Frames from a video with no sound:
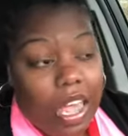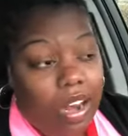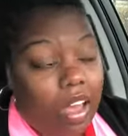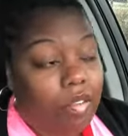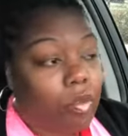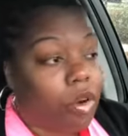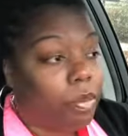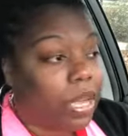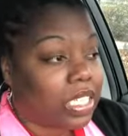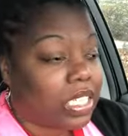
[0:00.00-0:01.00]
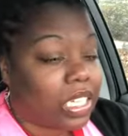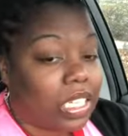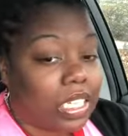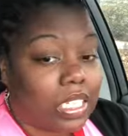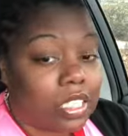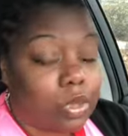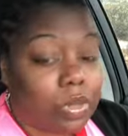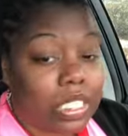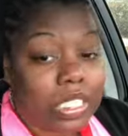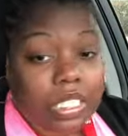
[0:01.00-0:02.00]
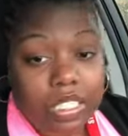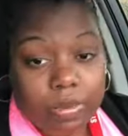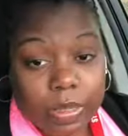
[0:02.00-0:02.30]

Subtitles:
and I've worn my Senegalese twists 6